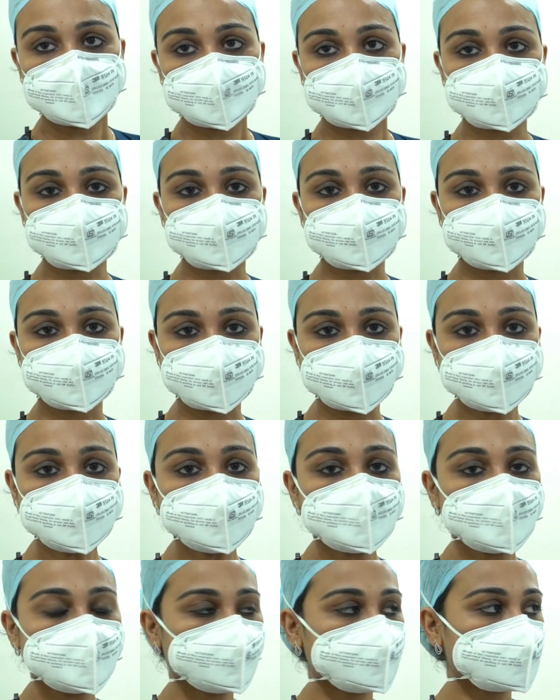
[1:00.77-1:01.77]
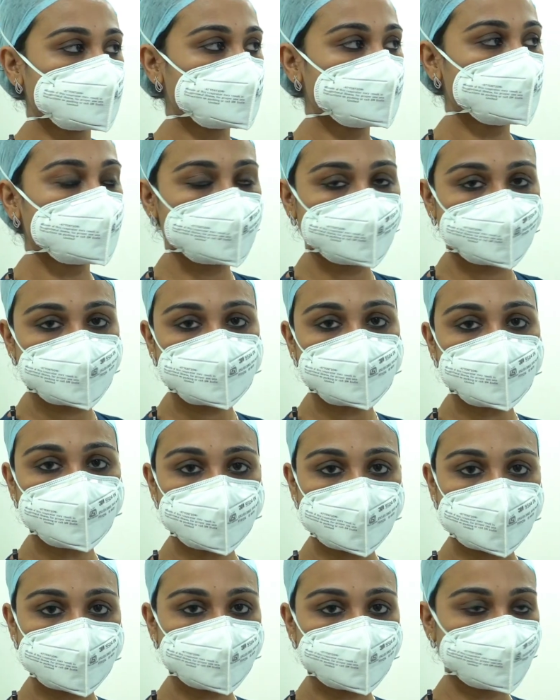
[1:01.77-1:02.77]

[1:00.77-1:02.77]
retrieval for the purpose of egg